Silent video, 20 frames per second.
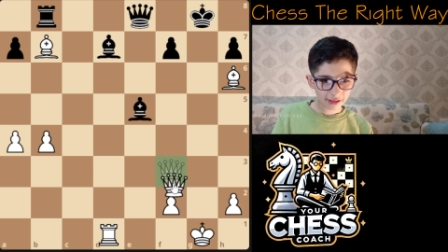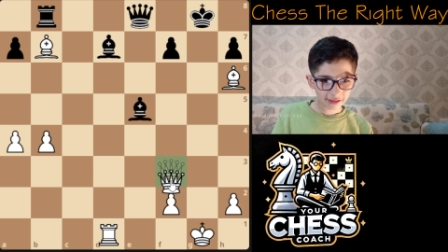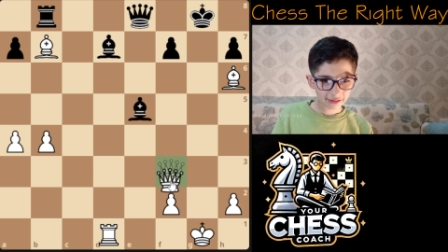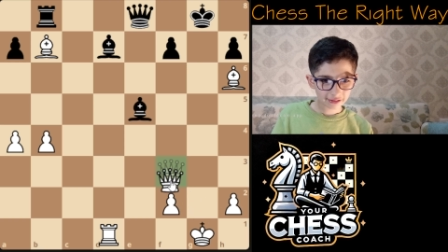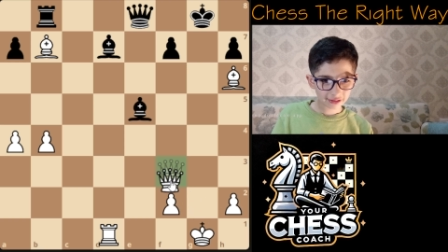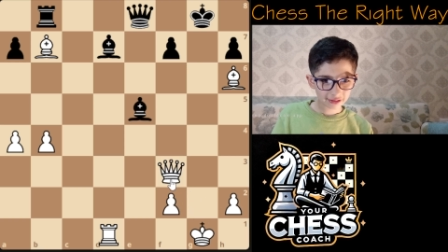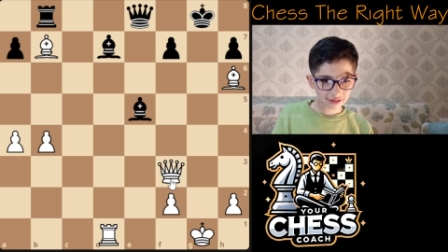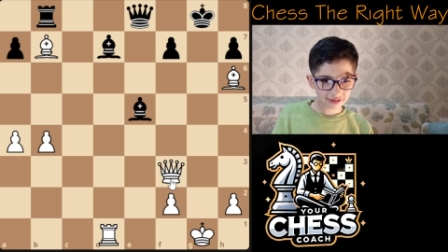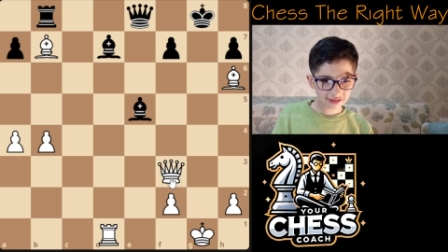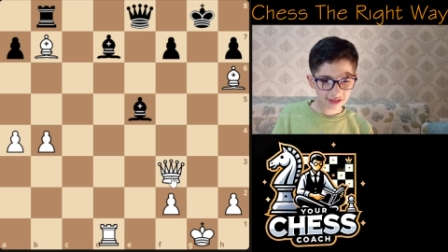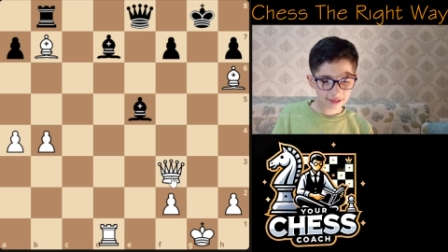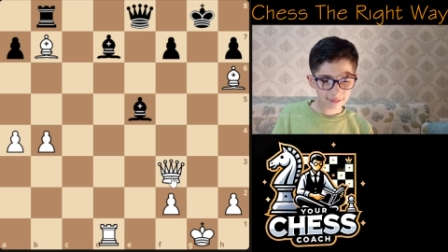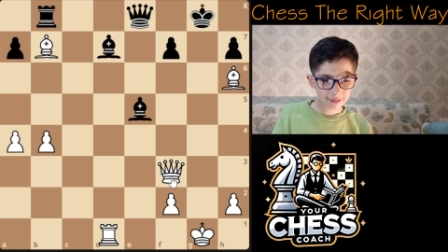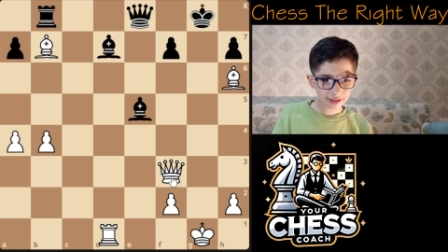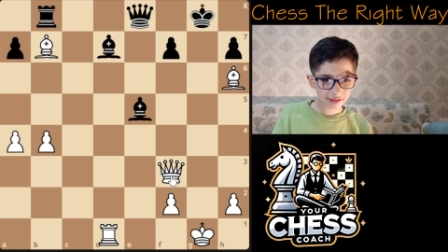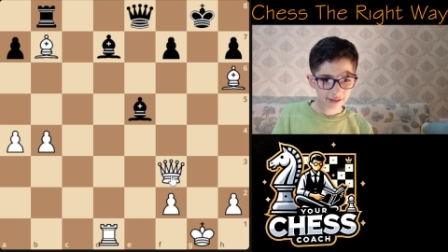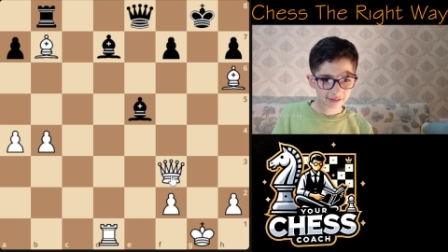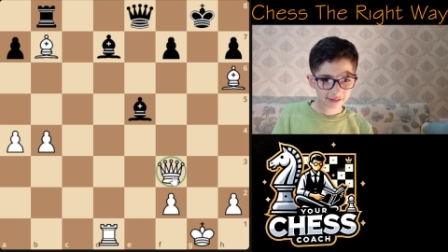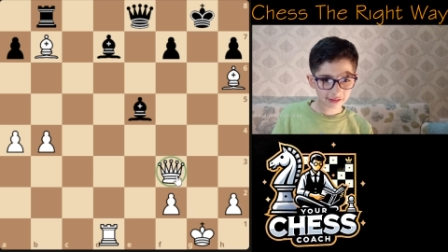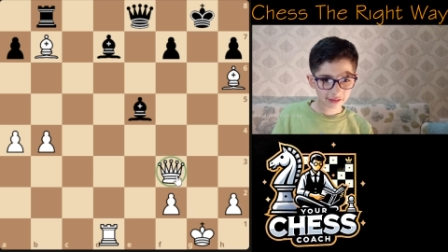the same
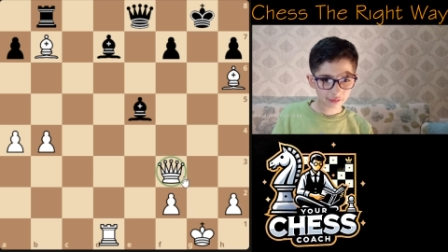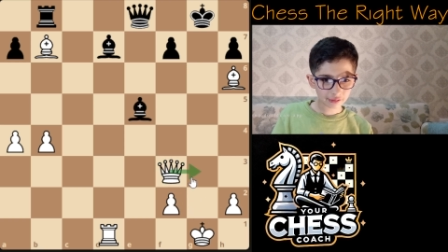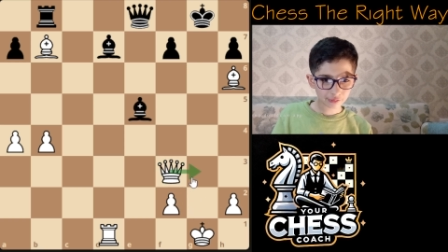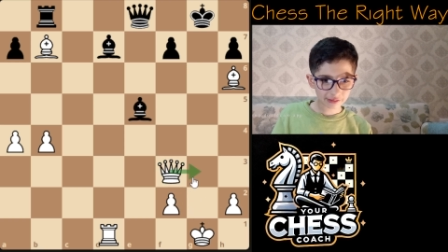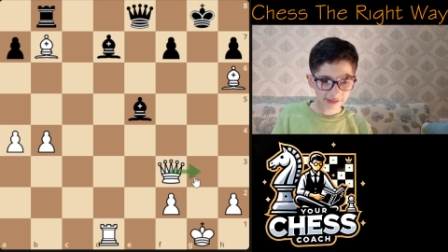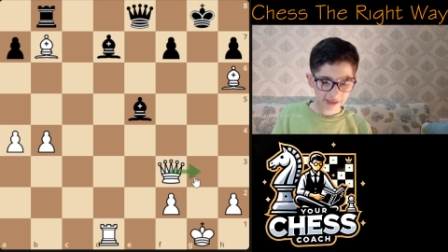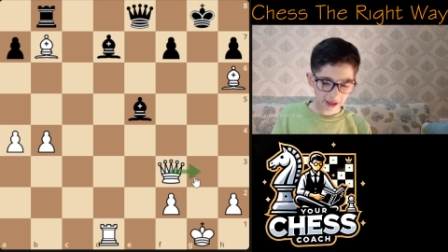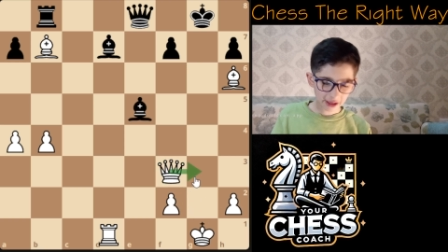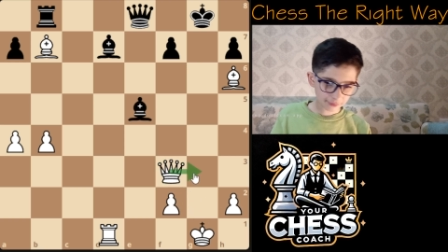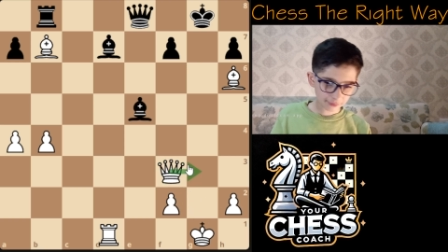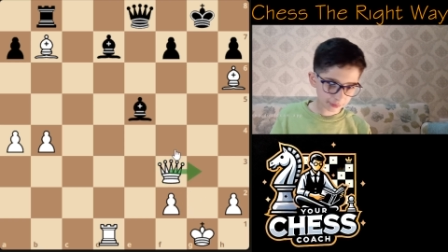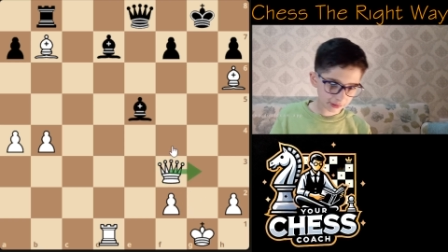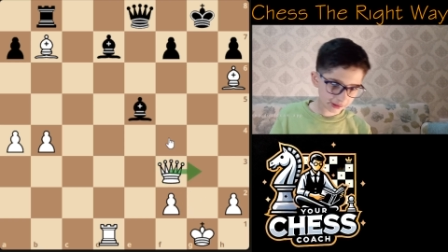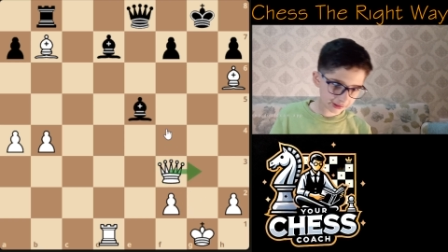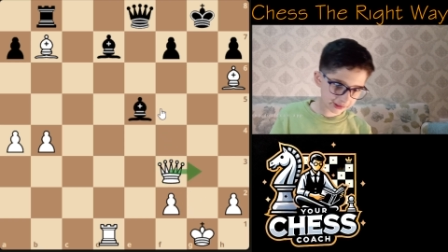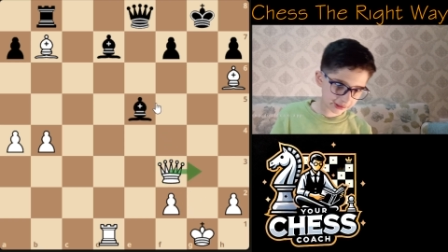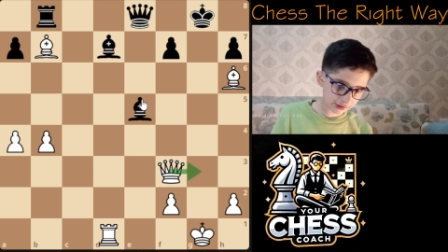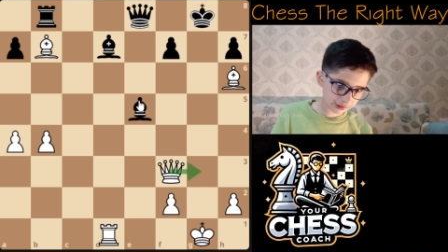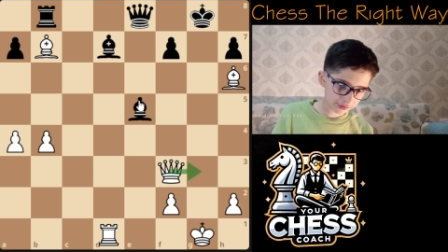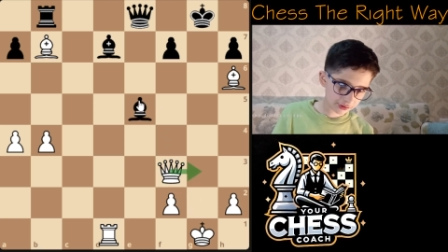idea, we can't play
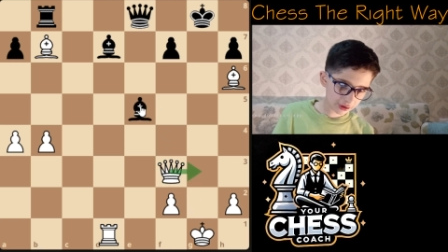here